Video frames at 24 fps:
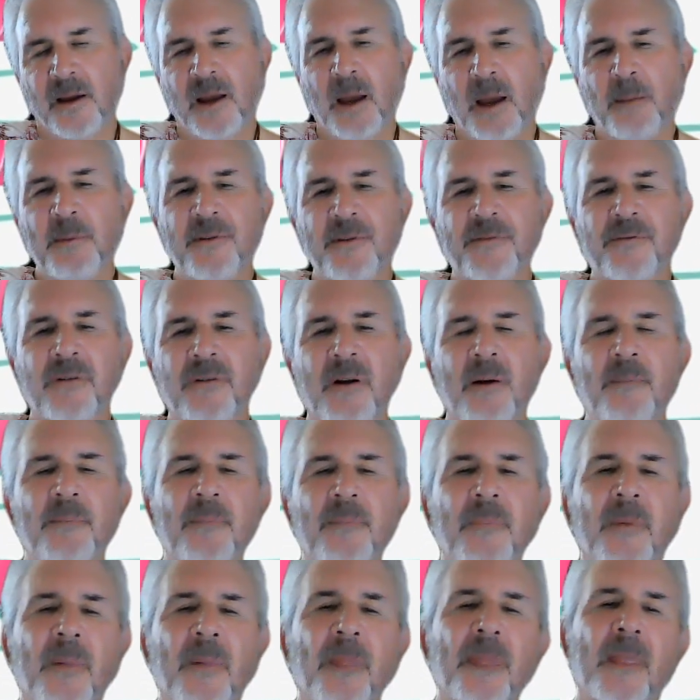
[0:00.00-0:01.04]
coming
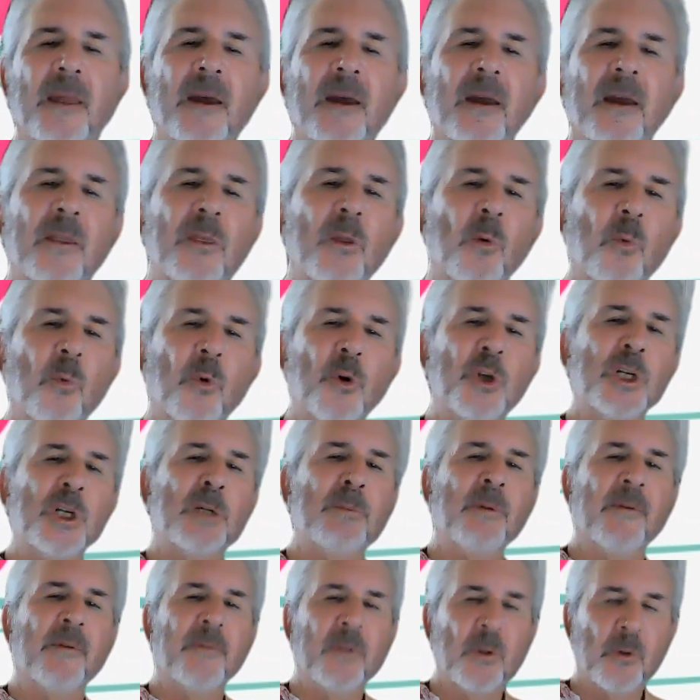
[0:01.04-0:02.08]
from the
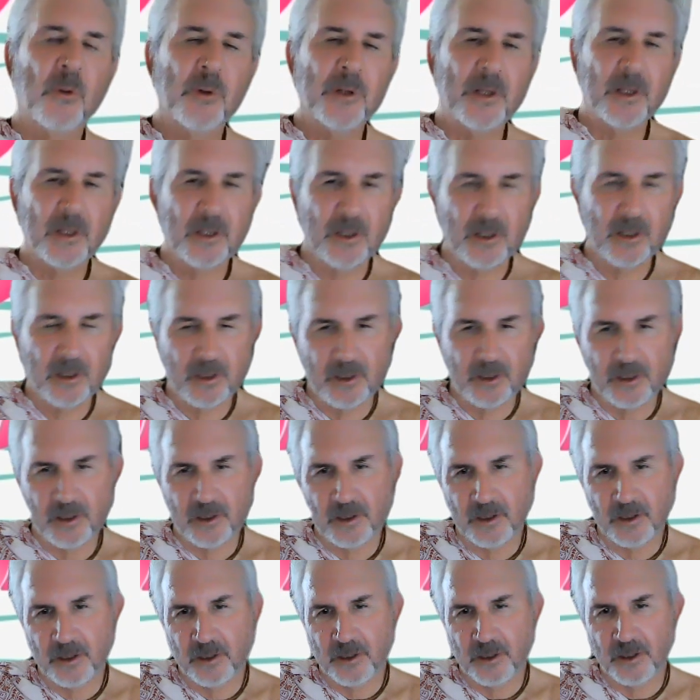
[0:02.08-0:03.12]
worship of Lord
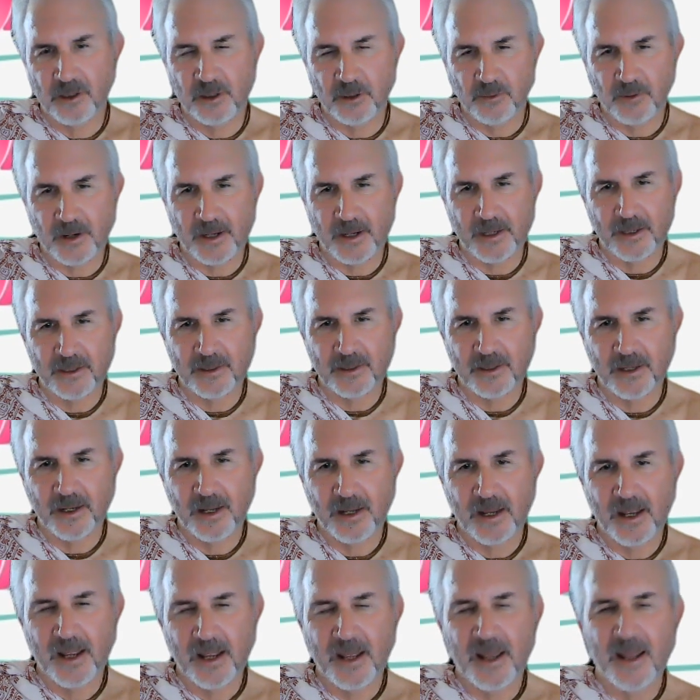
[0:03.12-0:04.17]
Narayan.
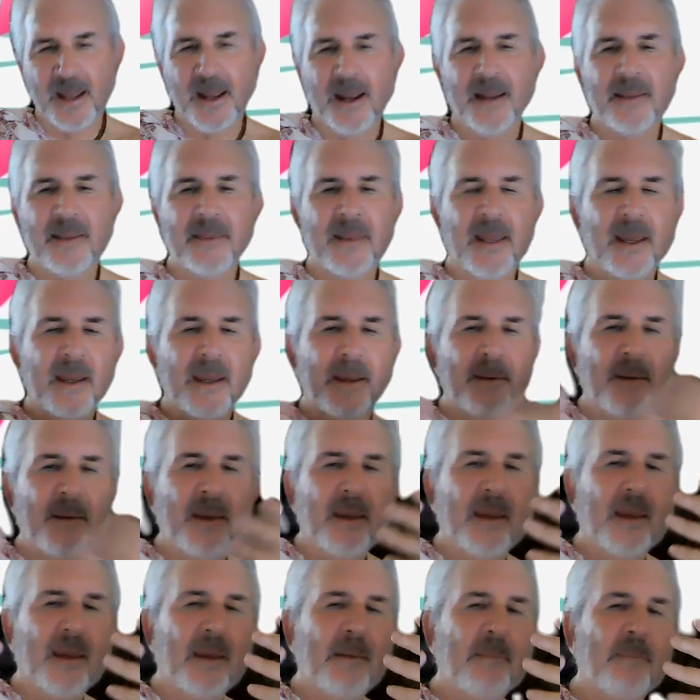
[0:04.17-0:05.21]
And they
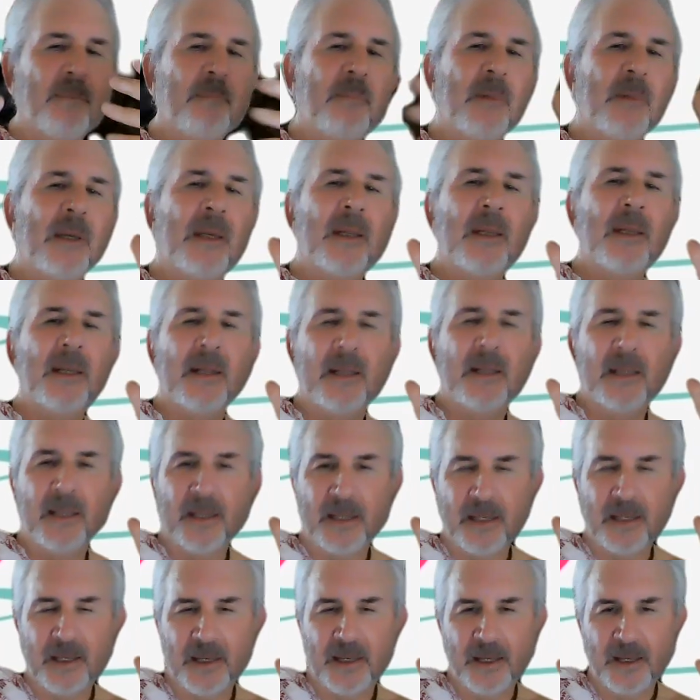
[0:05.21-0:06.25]

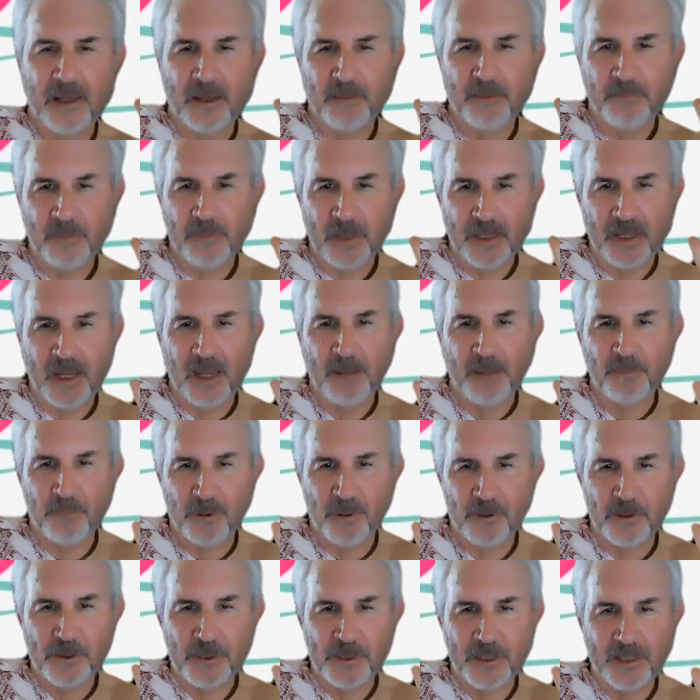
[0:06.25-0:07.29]
immediately became
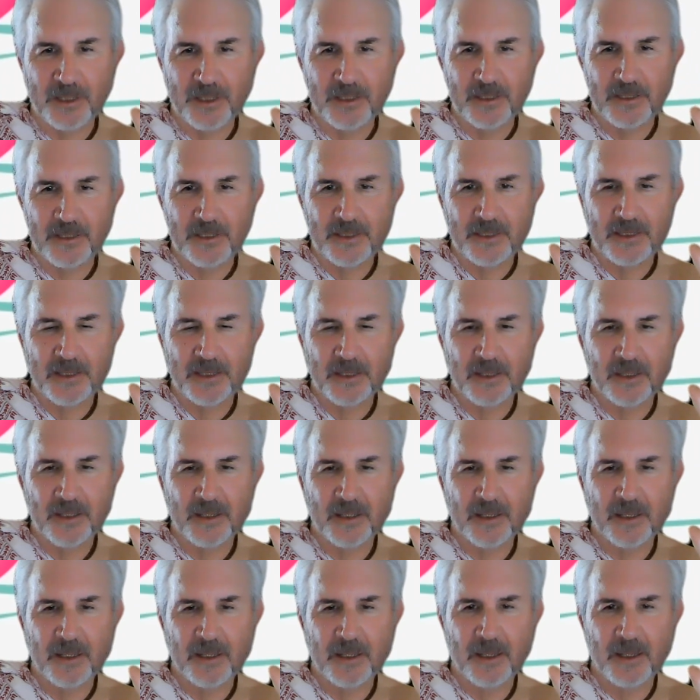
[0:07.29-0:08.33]
personalists
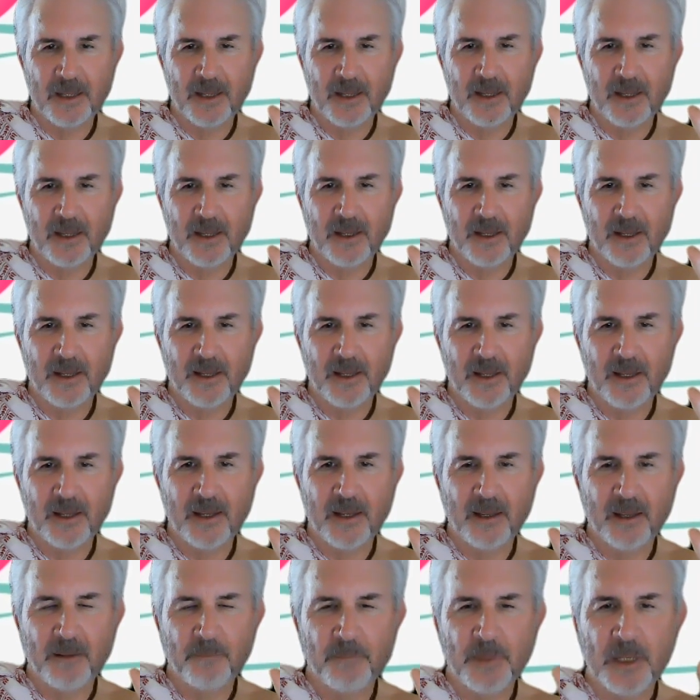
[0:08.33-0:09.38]

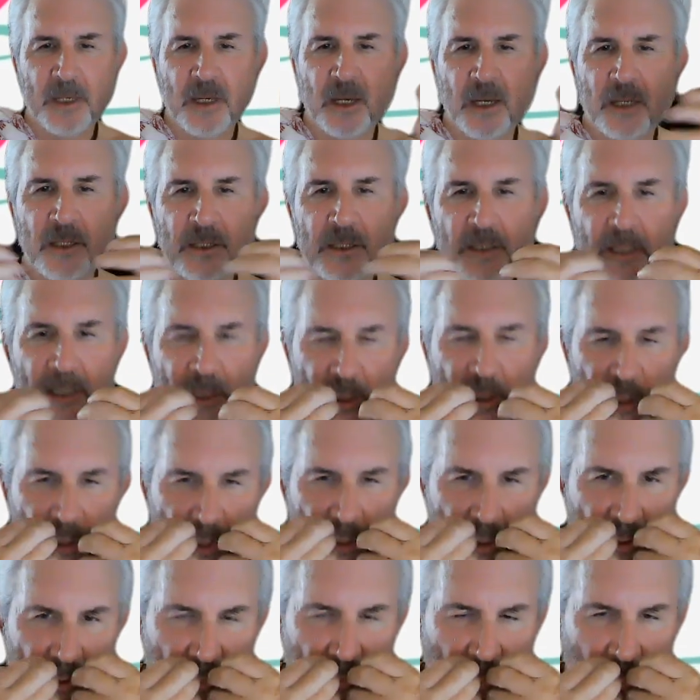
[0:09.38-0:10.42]
because the
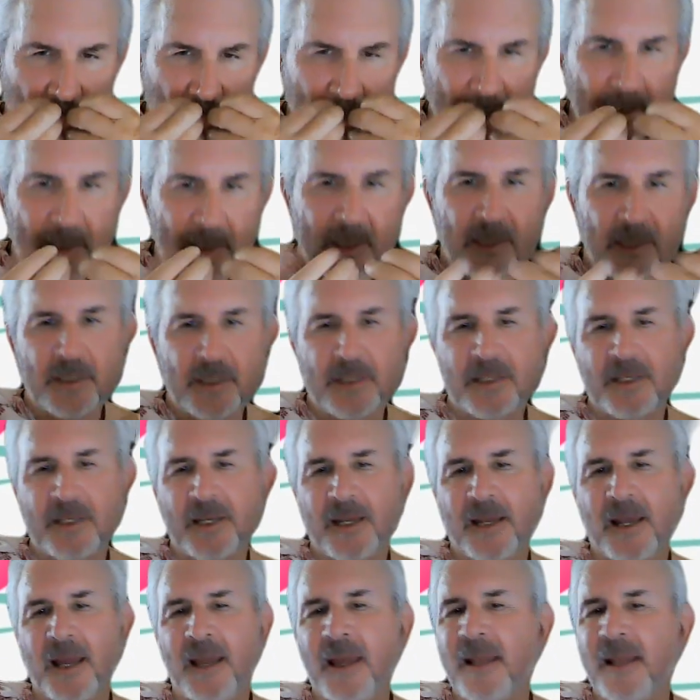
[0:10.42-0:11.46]
sweetness.
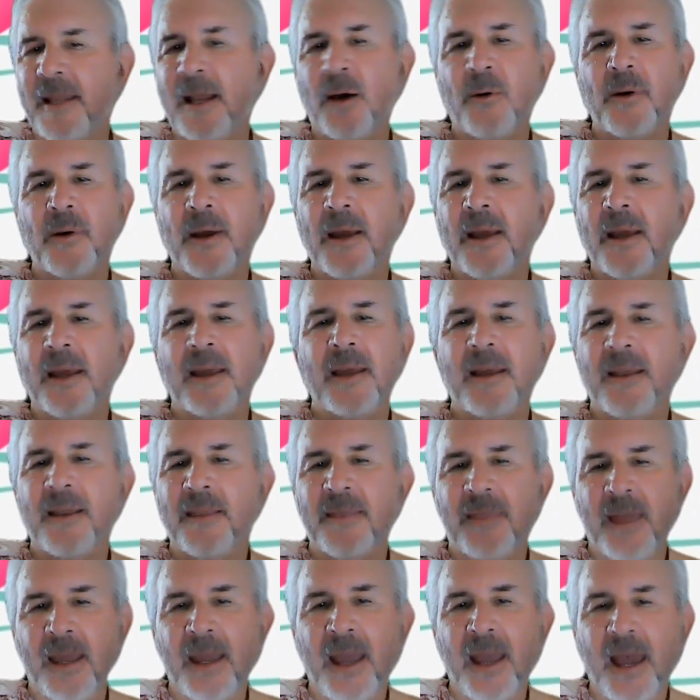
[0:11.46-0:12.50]
Now,
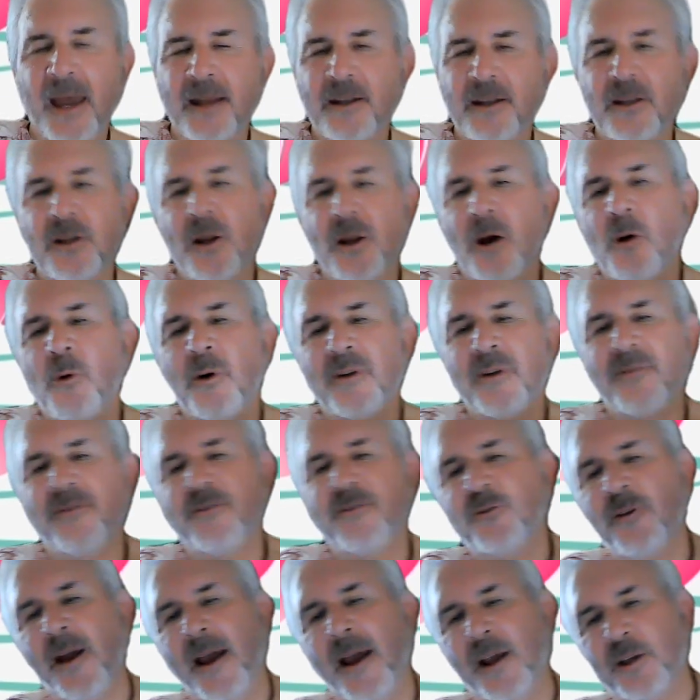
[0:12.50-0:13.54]
they had no
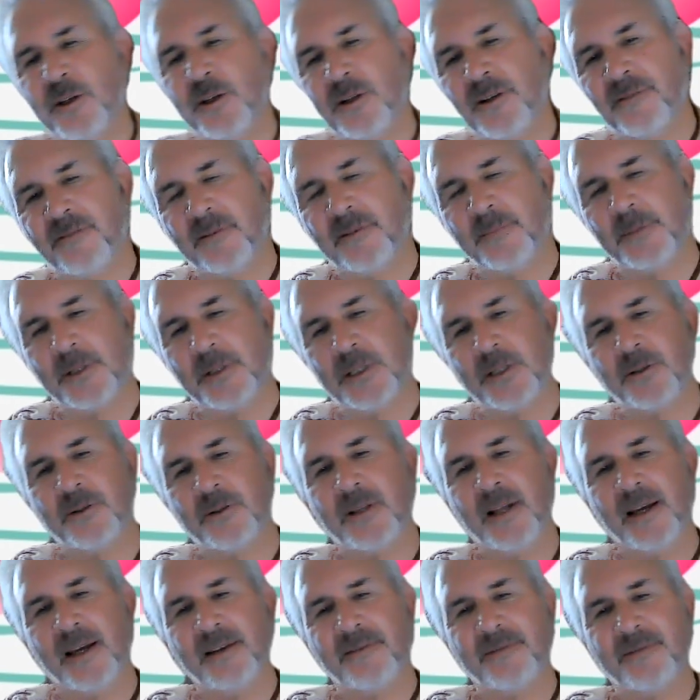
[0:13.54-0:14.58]
attraction for material
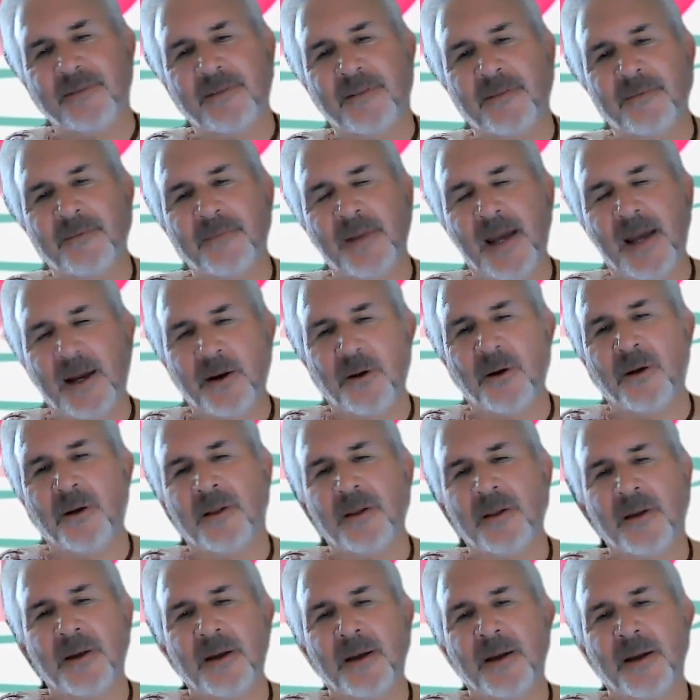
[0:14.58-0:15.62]
life at
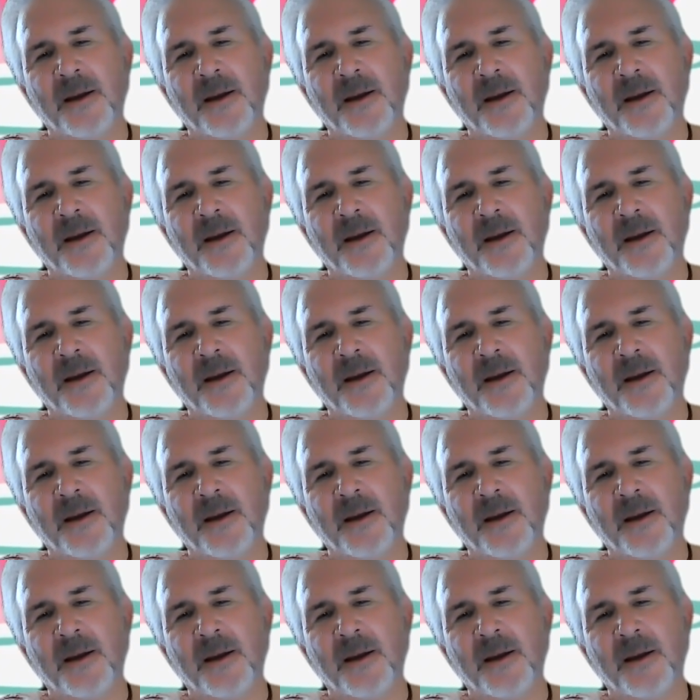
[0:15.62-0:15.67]
all,